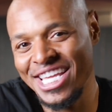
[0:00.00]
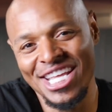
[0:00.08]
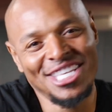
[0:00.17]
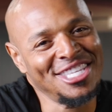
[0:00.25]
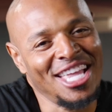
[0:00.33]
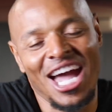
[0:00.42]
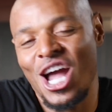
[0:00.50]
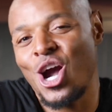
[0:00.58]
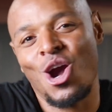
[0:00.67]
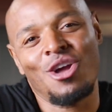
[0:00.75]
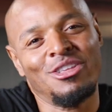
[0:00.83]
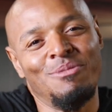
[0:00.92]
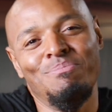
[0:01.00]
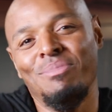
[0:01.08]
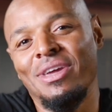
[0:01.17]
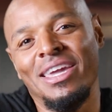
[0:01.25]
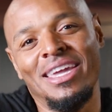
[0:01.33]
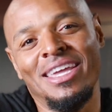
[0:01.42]
it's not hard to
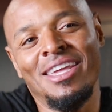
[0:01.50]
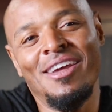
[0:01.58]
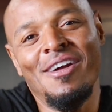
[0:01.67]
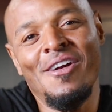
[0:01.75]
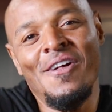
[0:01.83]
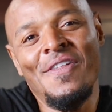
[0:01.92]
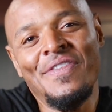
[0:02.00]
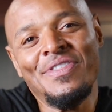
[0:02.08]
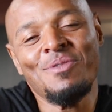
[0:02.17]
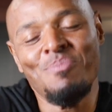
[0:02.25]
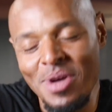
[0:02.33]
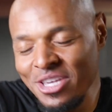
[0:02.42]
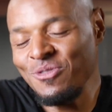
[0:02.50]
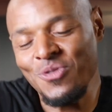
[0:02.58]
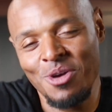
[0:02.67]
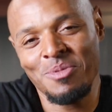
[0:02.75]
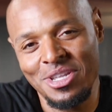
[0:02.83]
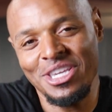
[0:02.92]
be the best
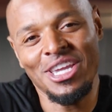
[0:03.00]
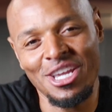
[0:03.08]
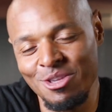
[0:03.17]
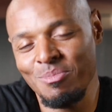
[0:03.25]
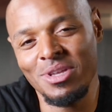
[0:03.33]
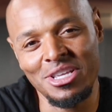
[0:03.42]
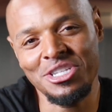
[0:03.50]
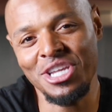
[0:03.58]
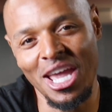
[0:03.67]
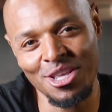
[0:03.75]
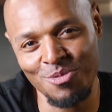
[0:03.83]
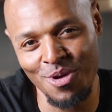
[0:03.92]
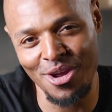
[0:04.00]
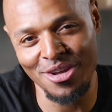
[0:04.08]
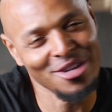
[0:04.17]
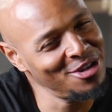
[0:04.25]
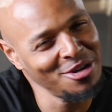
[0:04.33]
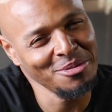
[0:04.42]
film of the year in the middle of
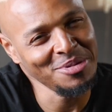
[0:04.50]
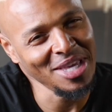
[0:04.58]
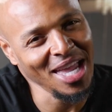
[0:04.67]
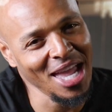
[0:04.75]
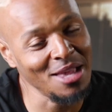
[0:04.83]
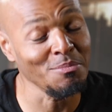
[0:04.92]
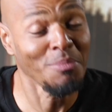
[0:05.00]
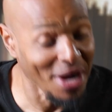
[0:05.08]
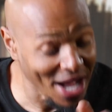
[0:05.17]
January. You know what I'm saying?